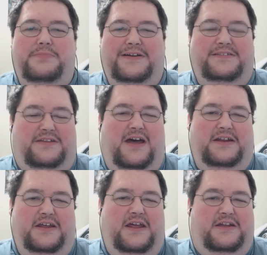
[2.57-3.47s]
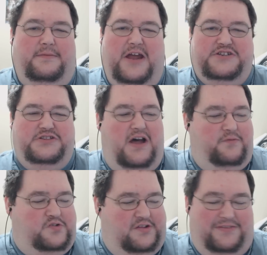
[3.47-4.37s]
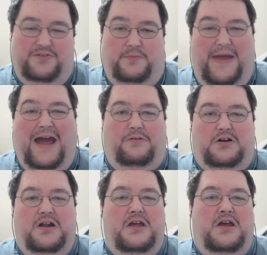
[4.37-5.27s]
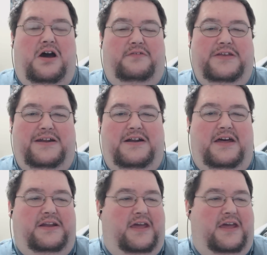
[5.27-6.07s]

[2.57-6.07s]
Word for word: Boogie two nine eight eight coming at you live once again through the power of the internet.